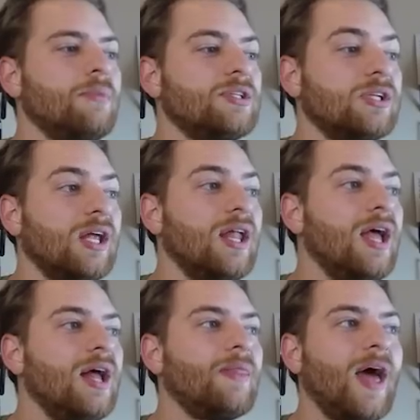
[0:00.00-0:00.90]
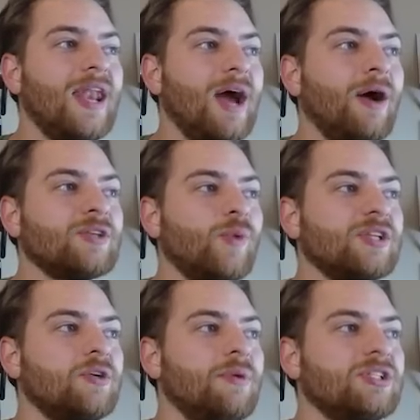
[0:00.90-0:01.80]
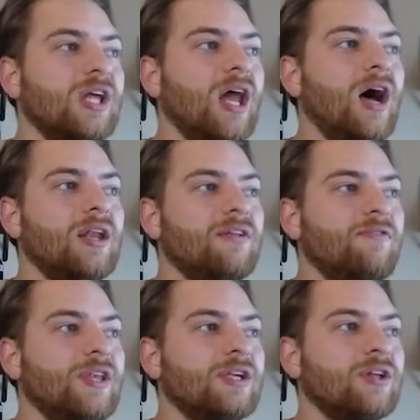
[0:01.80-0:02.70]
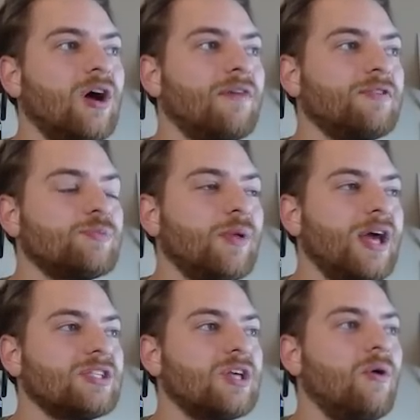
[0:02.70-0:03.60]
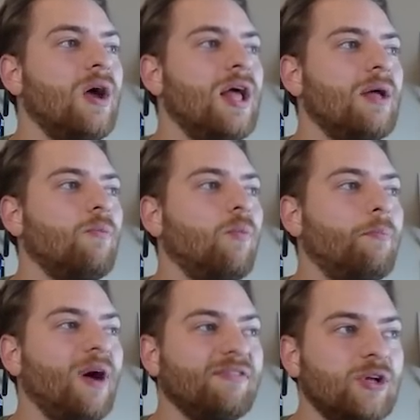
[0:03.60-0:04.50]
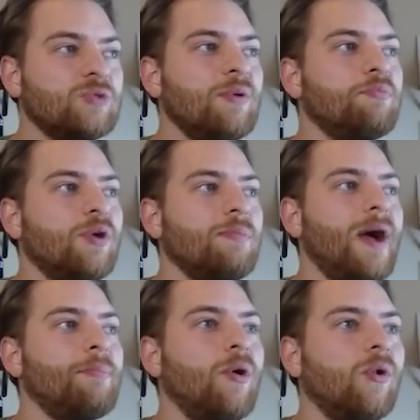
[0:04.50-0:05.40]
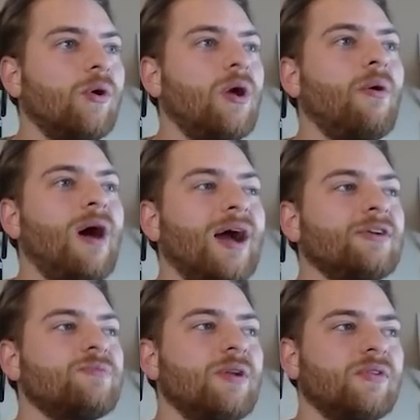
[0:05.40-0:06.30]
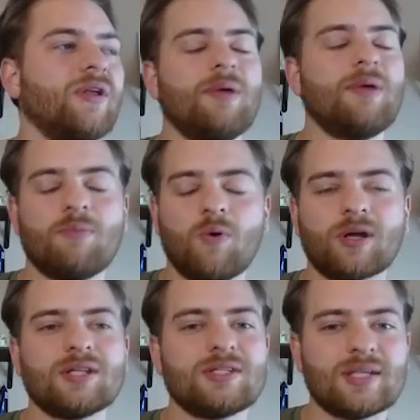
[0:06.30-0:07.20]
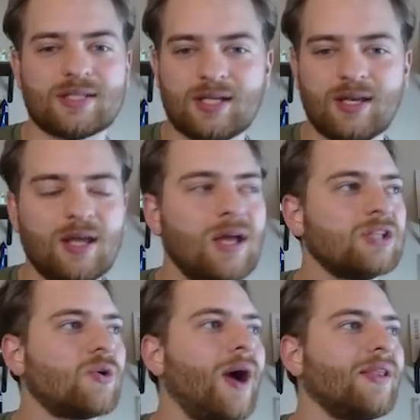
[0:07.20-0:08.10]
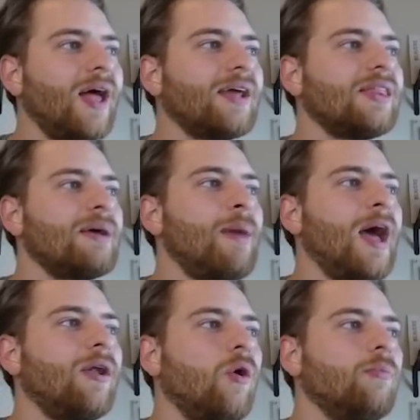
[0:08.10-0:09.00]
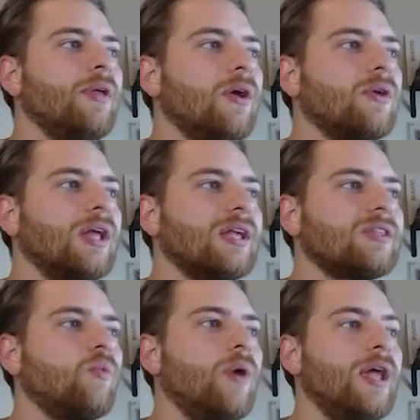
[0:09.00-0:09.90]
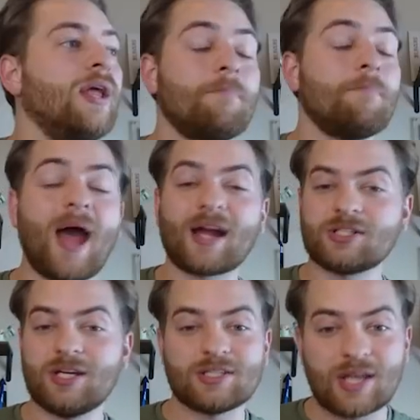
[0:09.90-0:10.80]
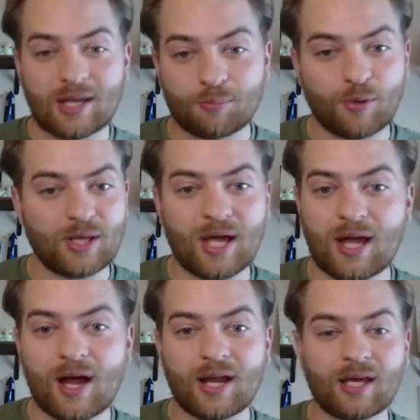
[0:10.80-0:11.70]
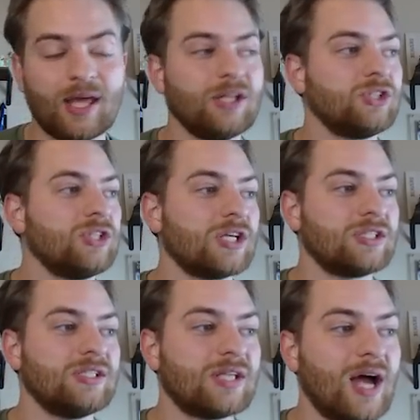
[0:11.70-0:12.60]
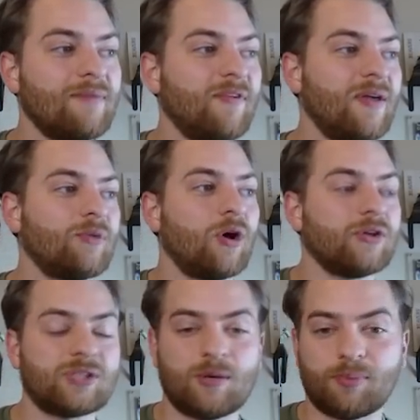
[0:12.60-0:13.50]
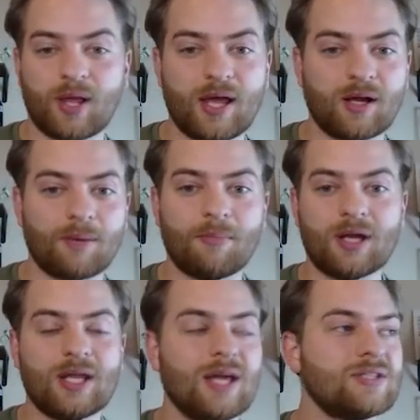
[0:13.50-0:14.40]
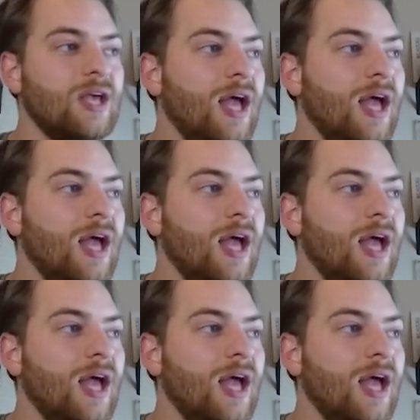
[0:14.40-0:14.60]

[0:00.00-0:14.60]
Michigan. That now has Western Michigan undefeated in conference play. So Buffalo's been pretty bipolar. Ohio's been a little bit more consistent, so I like them at home here to get the win. Maction is getting pretty chaotic, and it's just in time for them to all start playing on Mondays,